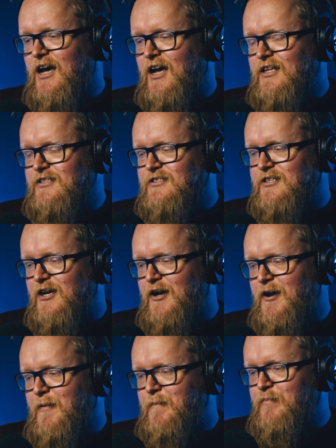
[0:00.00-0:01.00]
Yeah.
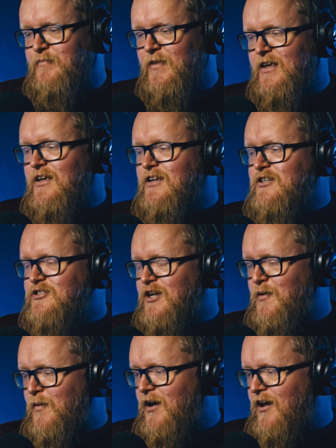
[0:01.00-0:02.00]
And,
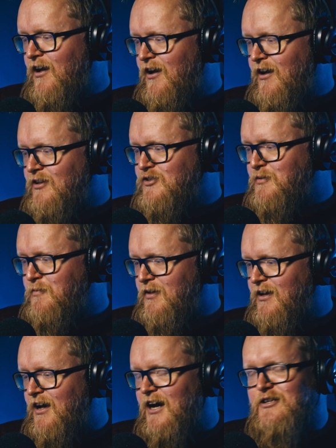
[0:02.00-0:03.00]
so
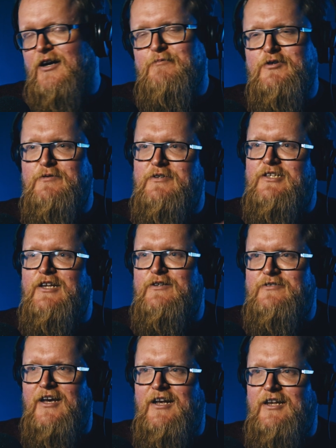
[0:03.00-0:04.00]
something I'm doing
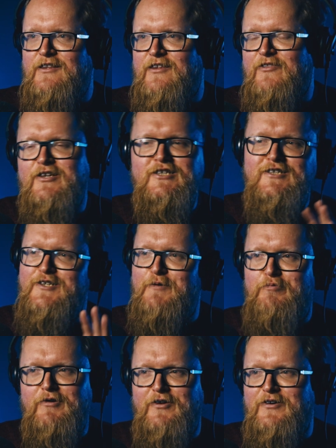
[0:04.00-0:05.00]
this little daily thing. This
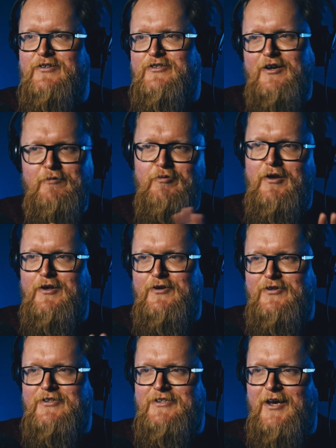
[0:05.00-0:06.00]
isn't a plug, so I'll
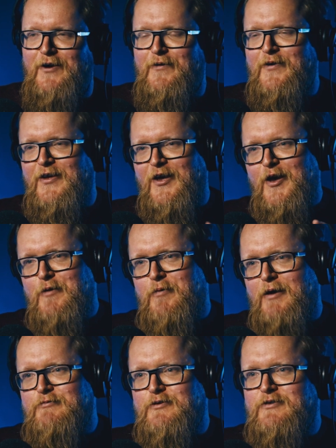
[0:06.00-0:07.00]
probably cut this out.
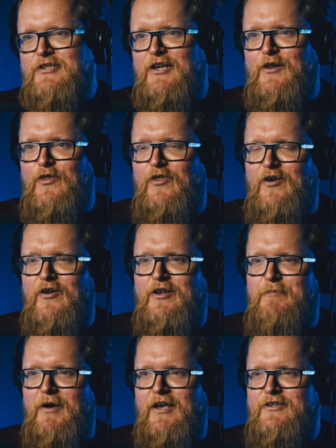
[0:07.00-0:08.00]
But I'm doing this little
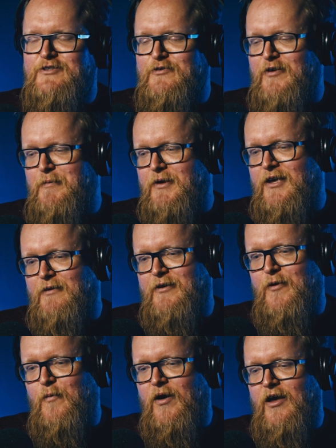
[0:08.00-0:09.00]
thing on my Instagram
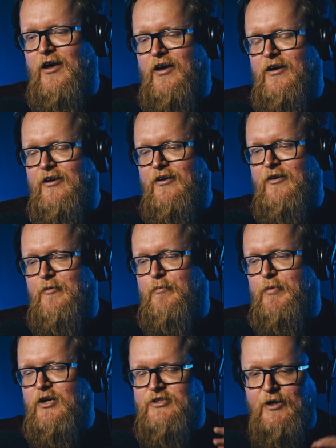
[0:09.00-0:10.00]
account now, where
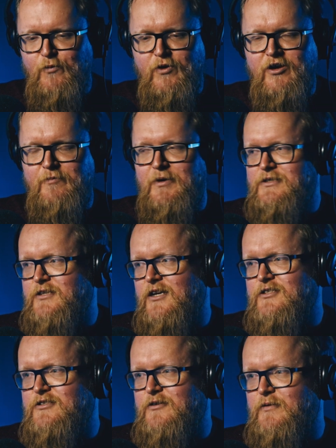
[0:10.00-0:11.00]
because I work at my
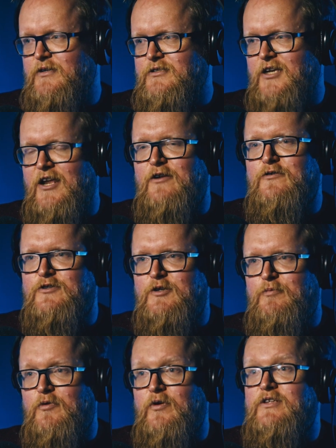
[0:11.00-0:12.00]
desk doing
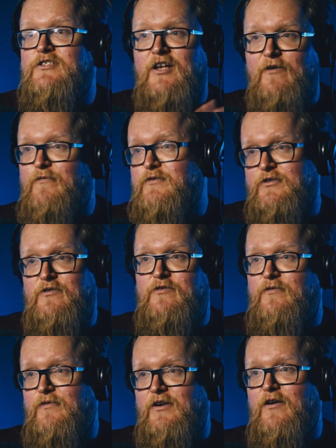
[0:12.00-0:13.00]
technical support instead of
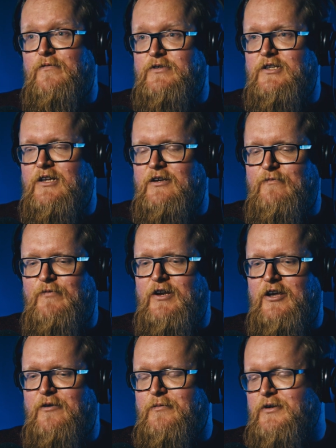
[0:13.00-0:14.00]
photography, obviously,
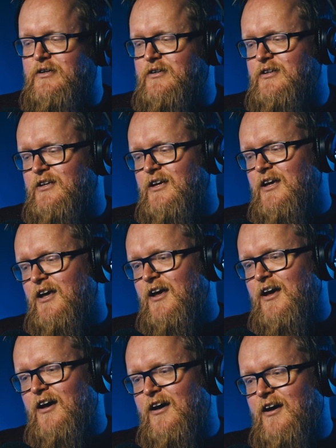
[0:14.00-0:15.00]
and video work,
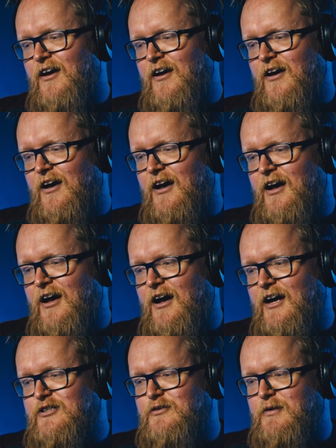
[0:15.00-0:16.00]

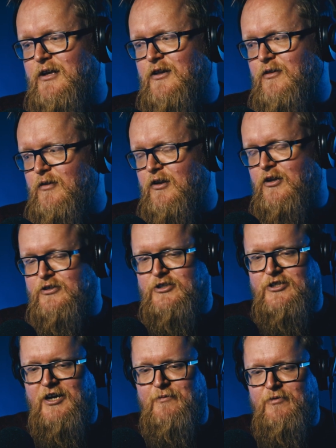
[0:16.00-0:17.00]
I do little
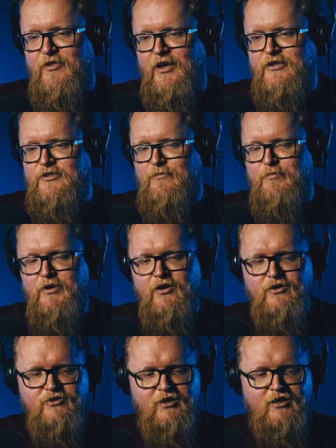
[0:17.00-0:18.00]
lunchtime things. And
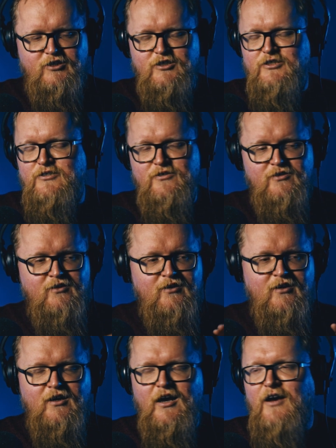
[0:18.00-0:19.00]
because I just
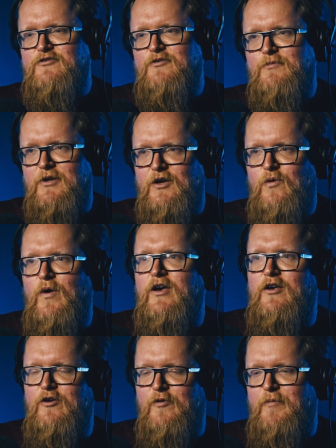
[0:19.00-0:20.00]
have something
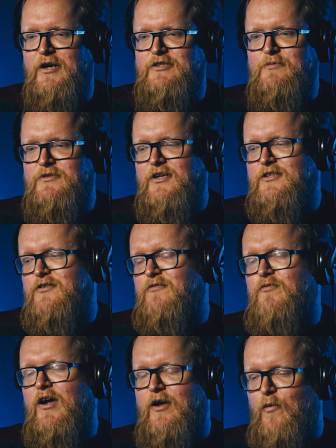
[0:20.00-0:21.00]
quick and come back to my
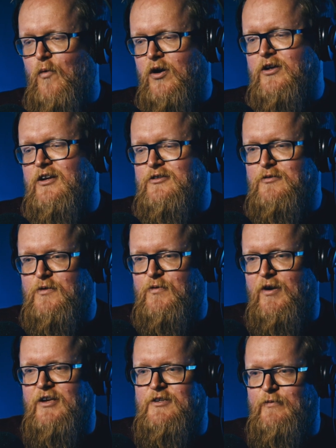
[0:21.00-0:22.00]
desk, that right, what can I
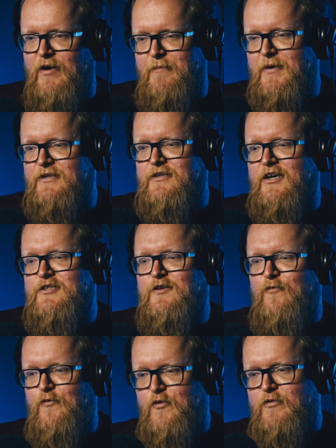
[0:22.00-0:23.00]
do creative at my
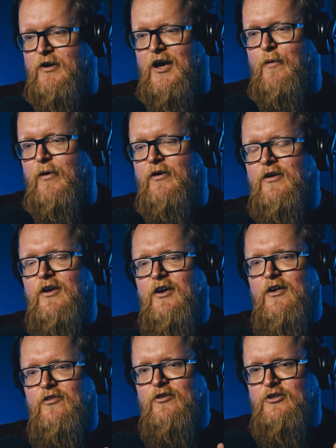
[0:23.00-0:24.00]
desk for an hour?
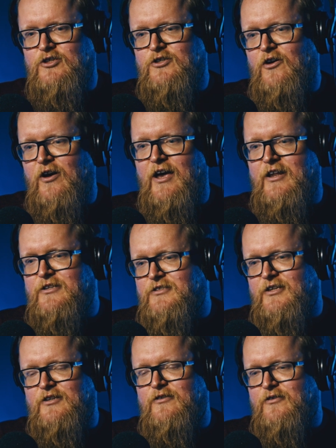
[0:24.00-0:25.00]
That's shot,
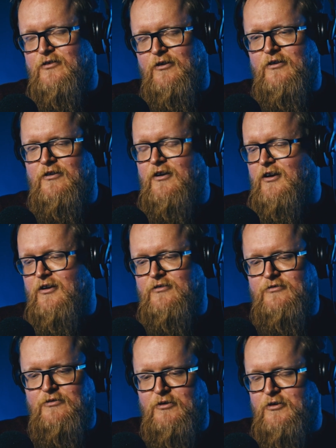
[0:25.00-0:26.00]
edited,
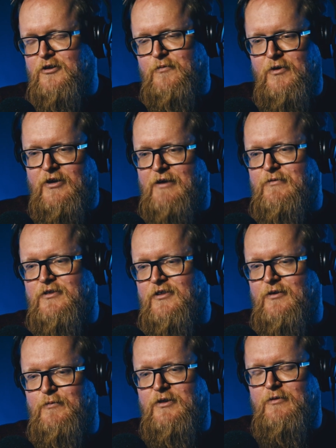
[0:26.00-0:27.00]
color, do the color work,
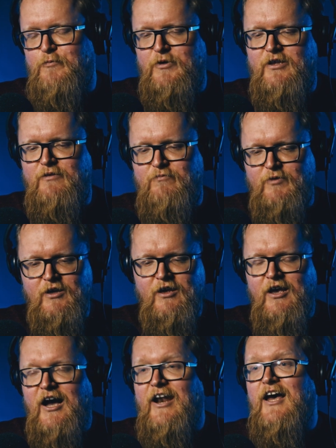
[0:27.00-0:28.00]
everything within,
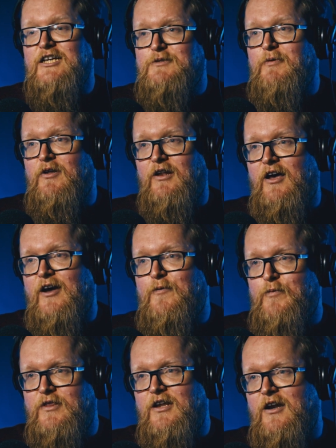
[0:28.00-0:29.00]
and it has to be
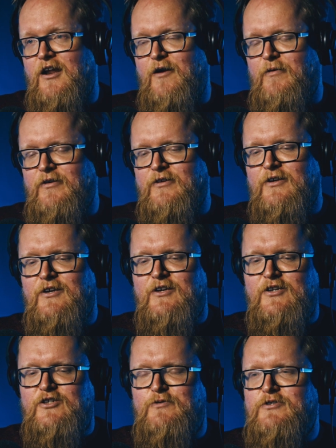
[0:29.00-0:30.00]
online within an hour.
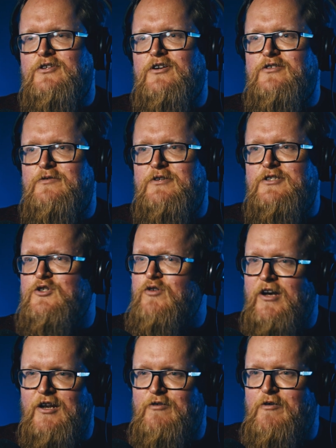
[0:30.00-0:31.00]
So I start doing
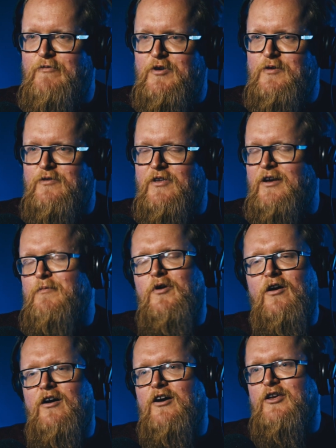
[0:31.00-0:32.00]
this trailer review thing.
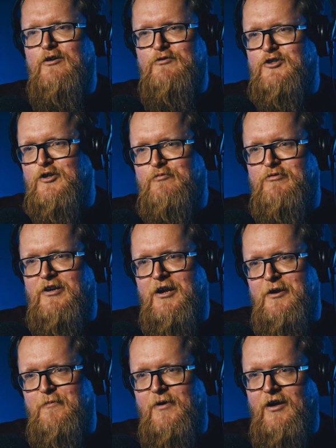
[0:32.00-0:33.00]
I'm not a
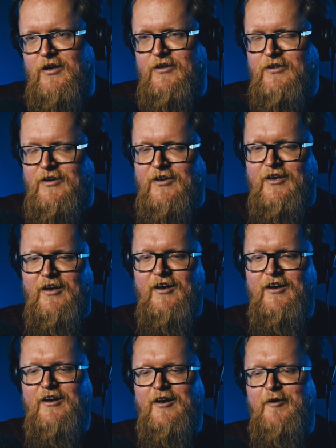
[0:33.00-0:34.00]
YouTuber in any way,
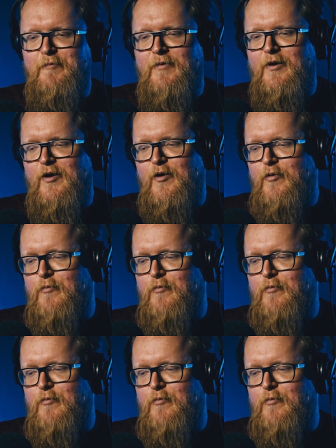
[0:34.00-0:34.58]
but